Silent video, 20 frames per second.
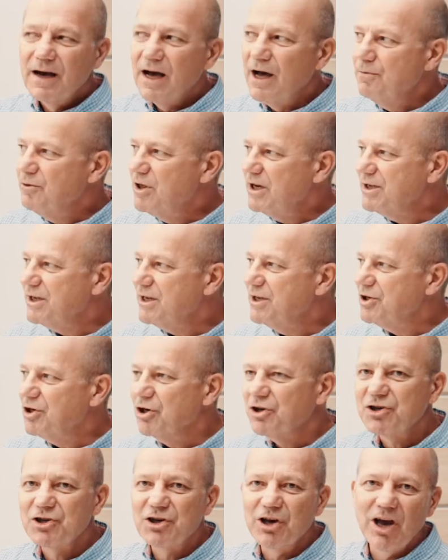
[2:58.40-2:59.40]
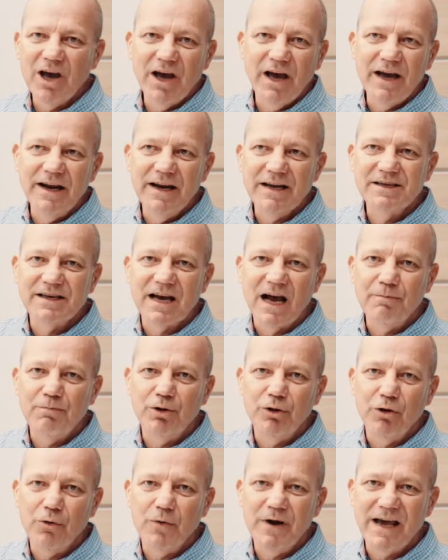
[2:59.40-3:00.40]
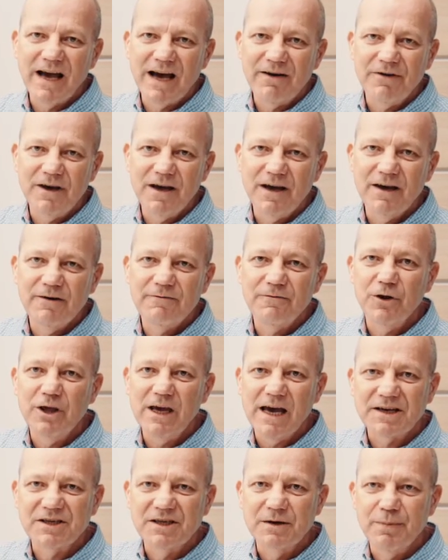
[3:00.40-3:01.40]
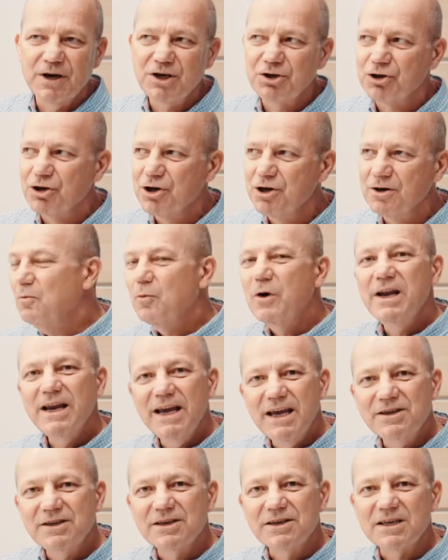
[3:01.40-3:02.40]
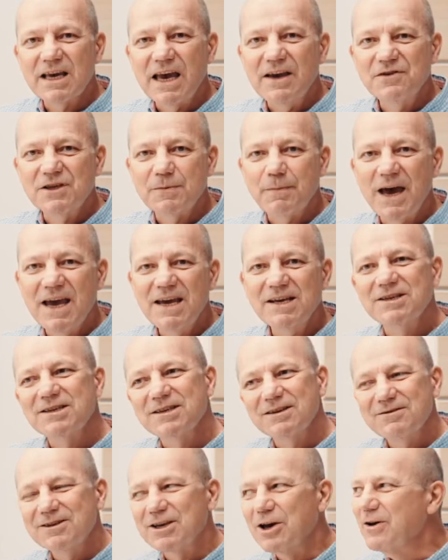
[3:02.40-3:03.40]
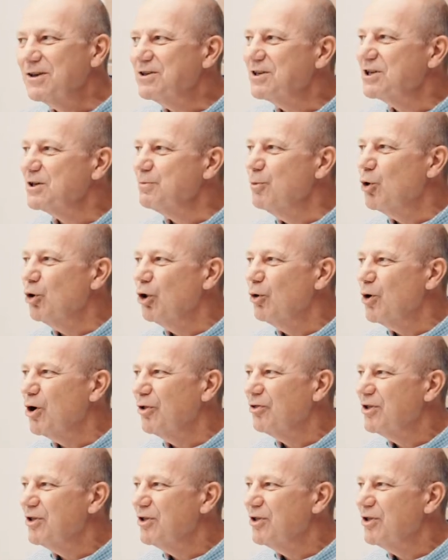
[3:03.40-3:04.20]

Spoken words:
This is just an example that we have here for the exhibition. We need to save space, so it's a smaller one.